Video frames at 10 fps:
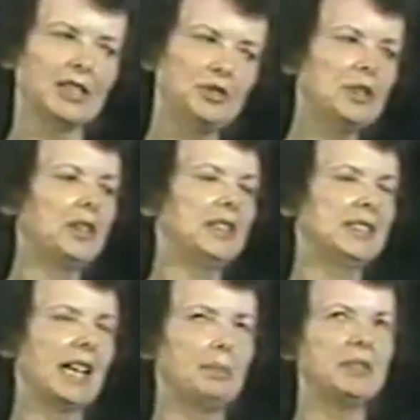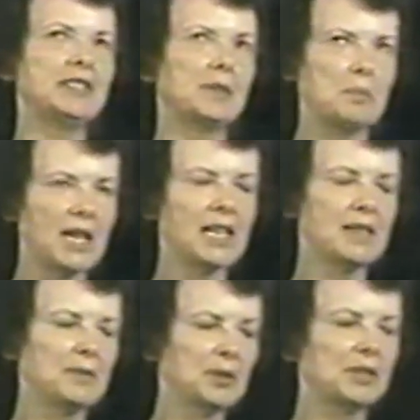And you know this happens to
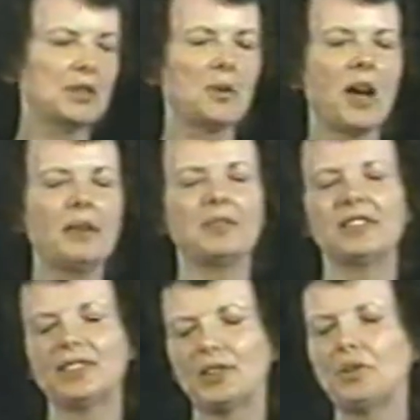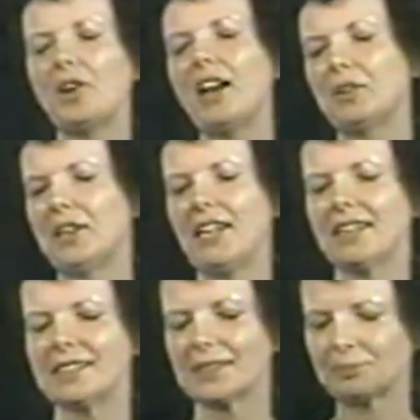many of you so often, so you know how it
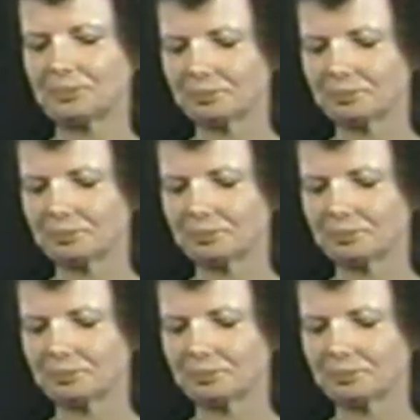is.